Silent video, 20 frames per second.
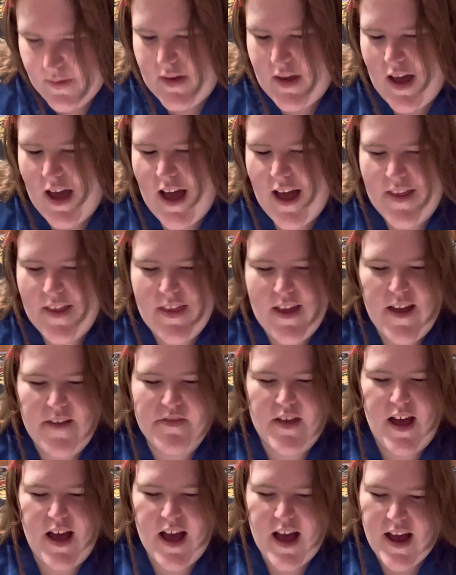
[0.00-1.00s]
The eye, they have
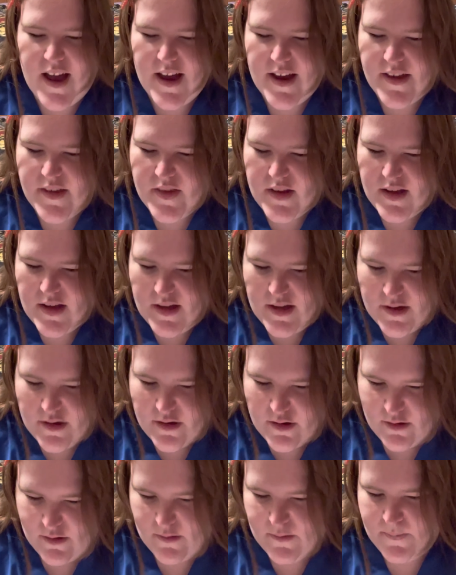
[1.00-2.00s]
the eye, the
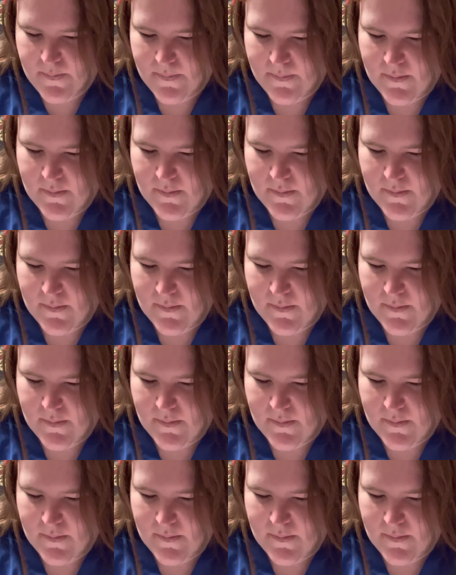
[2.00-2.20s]
ear,